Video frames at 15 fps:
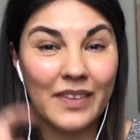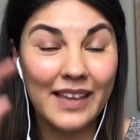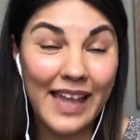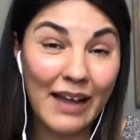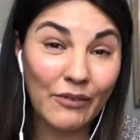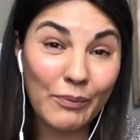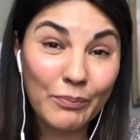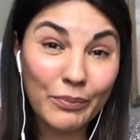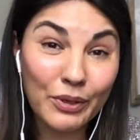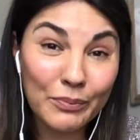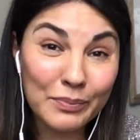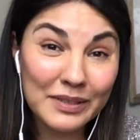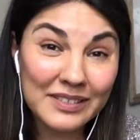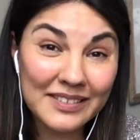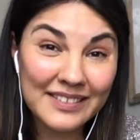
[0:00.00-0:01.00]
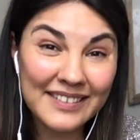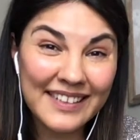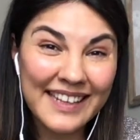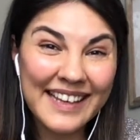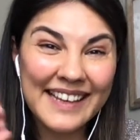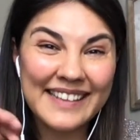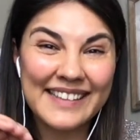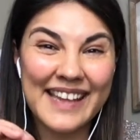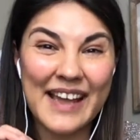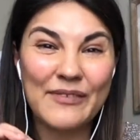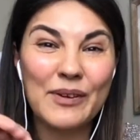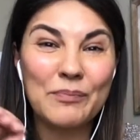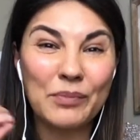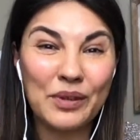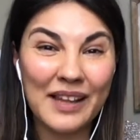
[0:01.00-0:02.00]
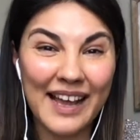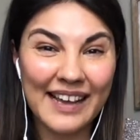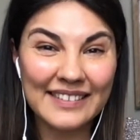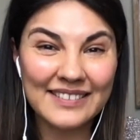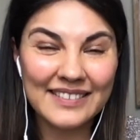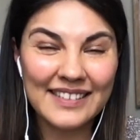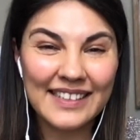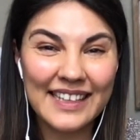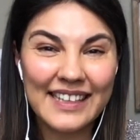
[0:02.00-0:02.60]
They have a purpose, they have a plan,